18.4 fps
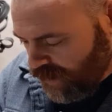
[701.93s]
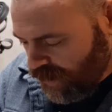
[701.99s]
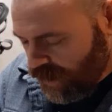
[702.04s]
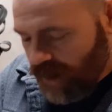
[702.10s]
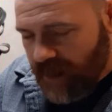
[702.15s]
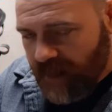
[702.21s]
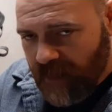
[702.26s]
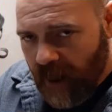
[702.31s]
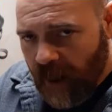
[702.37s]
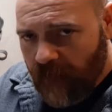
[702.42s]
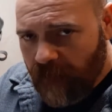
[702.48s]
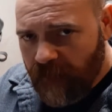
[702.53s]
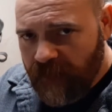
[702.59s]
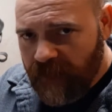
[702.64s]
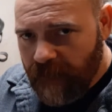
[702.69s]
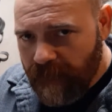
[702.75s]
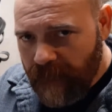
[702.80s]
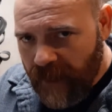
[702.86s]
you talk
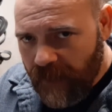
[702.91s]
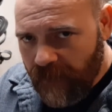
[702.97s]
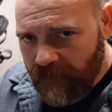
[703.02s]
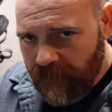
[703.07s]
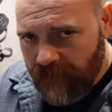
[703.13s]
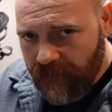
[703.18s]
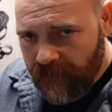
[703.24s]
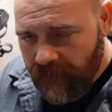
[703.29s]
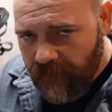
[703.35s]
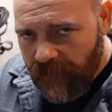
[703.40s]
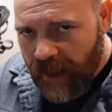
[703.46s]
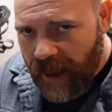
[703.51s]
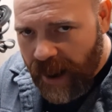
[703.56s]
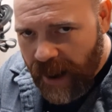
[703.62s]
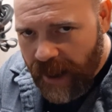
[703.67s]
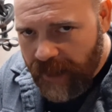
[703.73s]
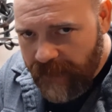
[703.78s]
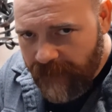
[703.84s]
with the male
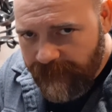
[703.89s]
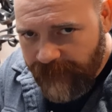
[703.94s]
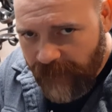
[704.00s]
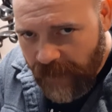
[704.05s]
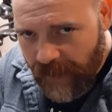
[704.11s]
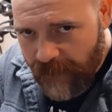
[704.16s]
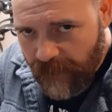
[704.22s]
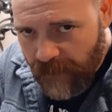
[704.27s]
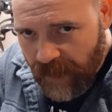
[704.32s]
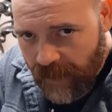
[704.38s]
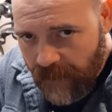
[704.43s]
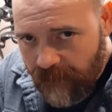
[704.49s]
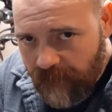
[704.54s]
head of the family.